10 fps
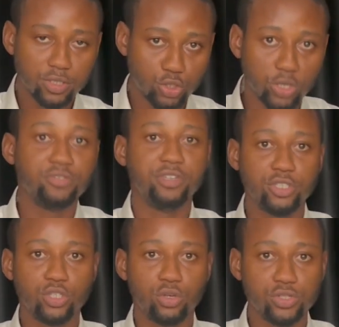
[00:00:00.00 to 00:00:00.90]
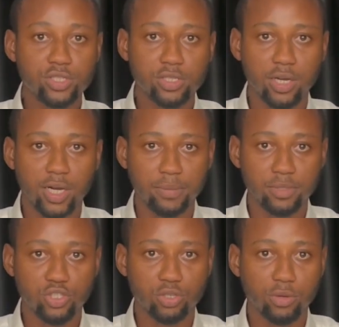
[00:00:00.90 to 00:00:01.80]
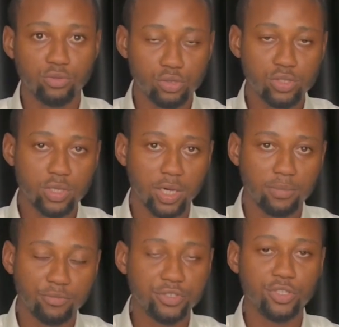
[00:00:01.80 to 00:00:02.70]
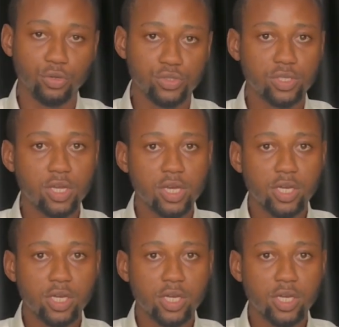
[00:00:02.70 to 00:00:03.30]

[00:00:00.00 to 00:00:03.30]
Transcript: joint ventures in some of those videos.